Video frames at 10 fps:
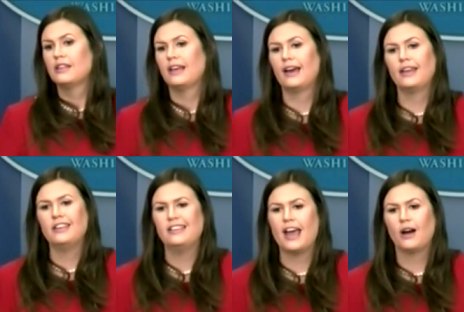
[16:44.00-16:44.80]

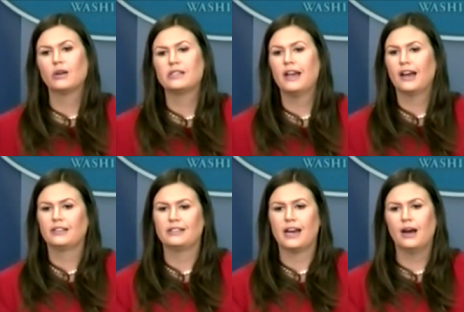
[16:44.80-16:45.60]
that now is not
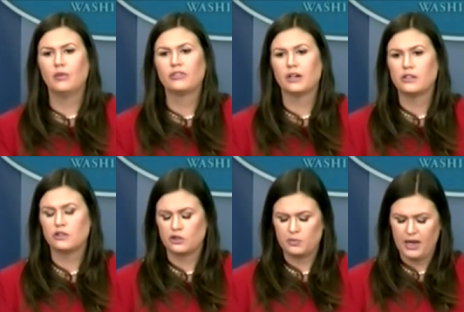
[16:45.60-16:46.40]
the time for us
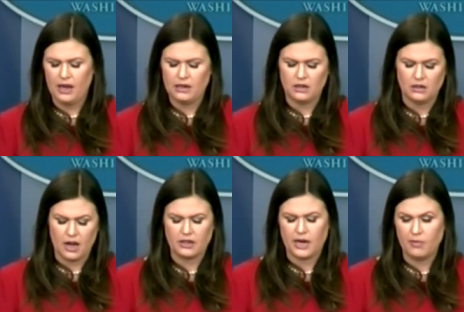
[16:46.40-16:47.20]
to spend a
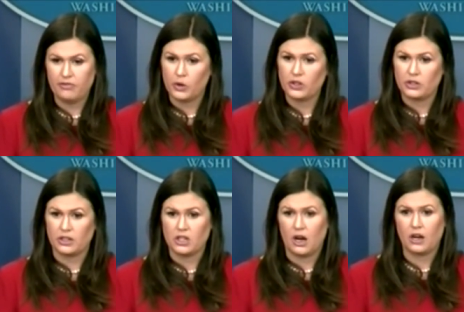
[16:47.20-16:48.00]
lot of time focused
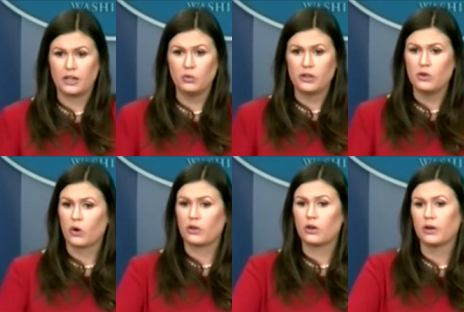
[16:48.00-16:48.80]
on talking with
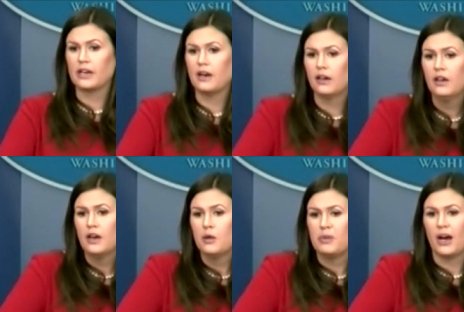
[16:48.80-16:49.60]
North Korea,
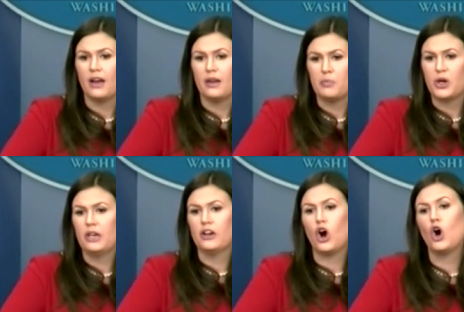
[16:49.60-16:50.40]
but
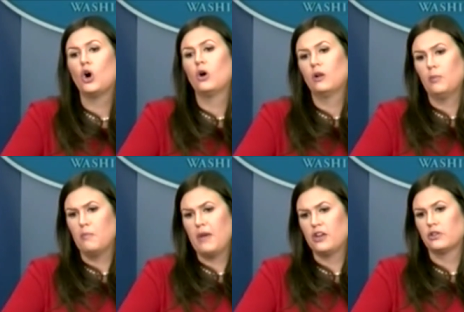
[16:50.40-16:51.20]
putting all
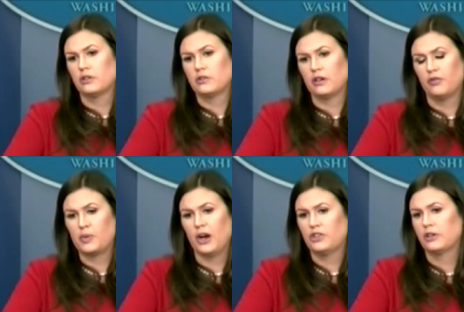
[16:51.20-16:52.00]
measures of
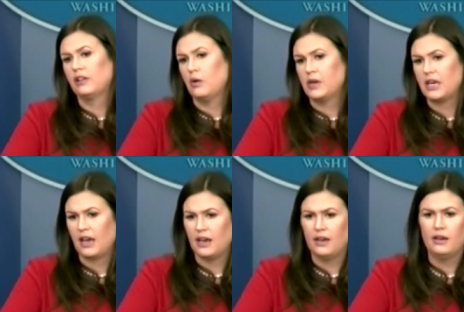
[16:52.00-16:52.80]
pressure that we
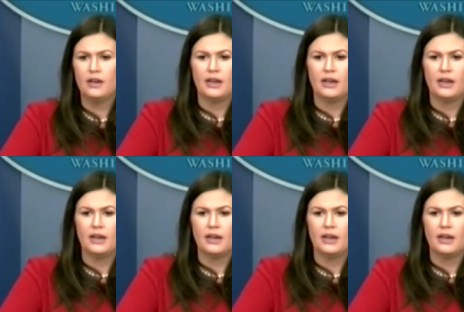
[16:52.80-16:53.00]
can,